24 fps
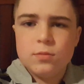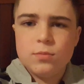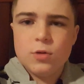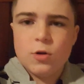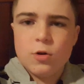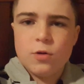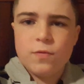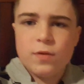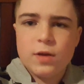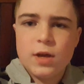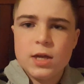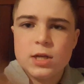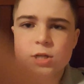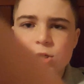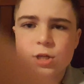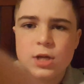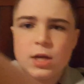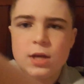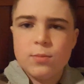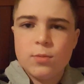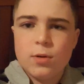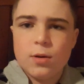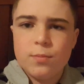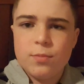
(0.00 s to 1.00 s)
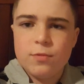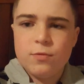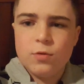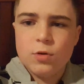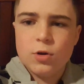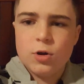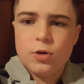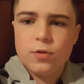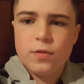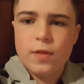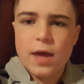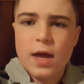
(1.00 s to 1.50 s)
notification came up if you
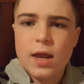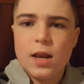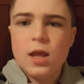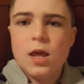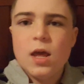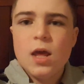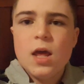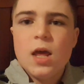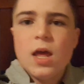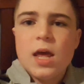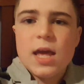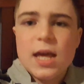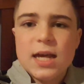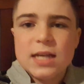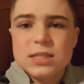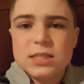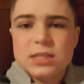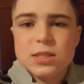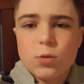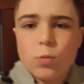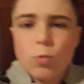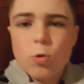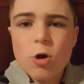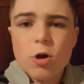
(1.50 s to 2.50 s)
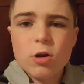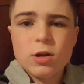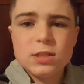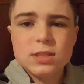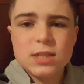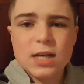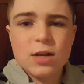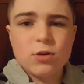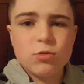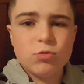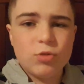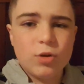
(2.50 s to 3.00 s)
heard that. Is The Walking
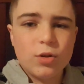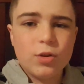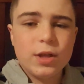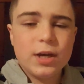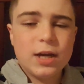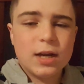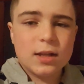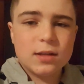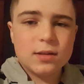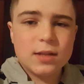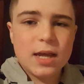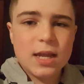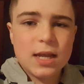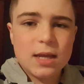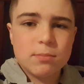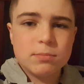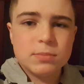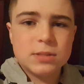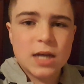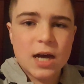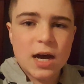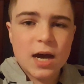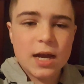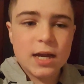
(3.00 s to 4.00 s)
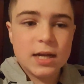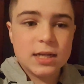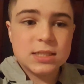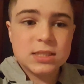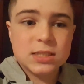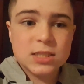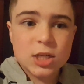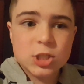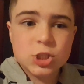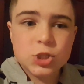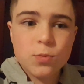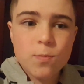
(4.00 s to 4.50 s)
Dead really going to let him die,
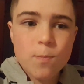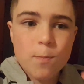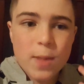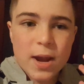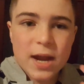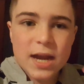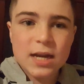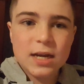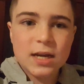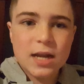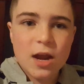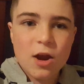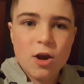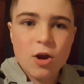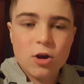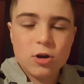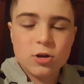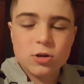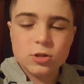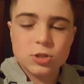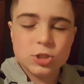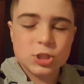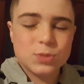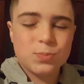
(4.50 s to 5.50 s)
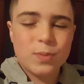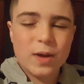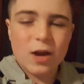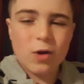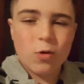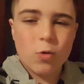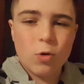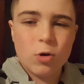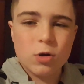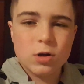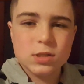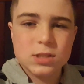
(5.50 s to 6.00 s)
such a main character, just by a
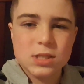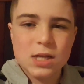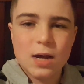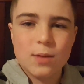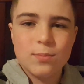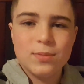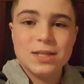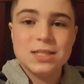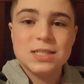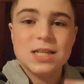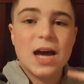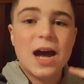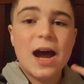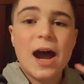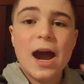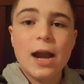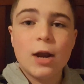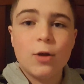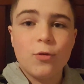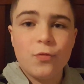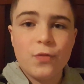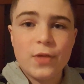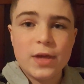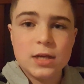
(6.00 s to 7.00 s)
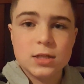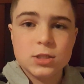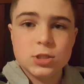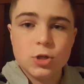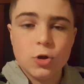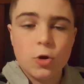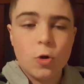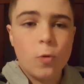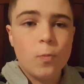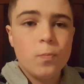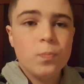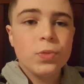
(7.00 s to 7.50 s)
horde of zombies? I don't think
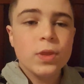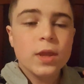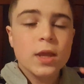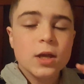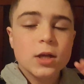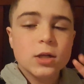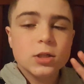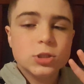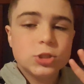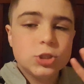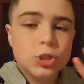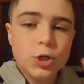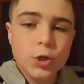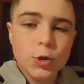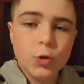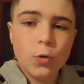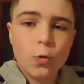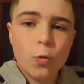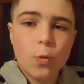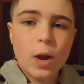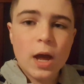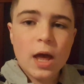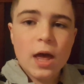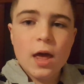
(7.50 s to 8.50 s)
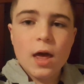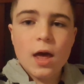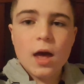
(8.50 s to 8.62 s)
so. Two,